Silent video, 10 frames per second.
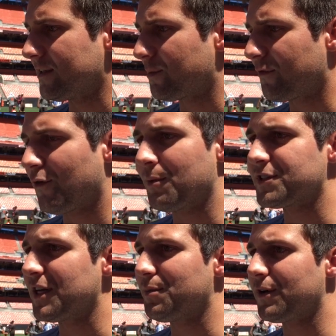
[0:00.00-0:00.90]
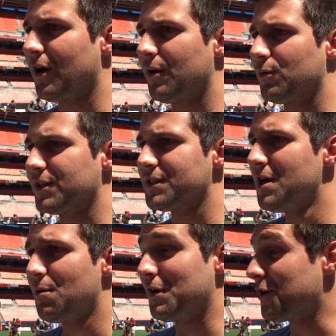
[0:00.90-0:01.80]
The performance they put on was,
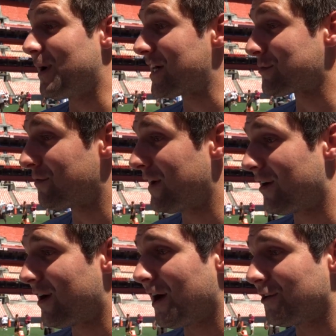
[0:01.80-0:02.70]
whether you're a basketball fan or not,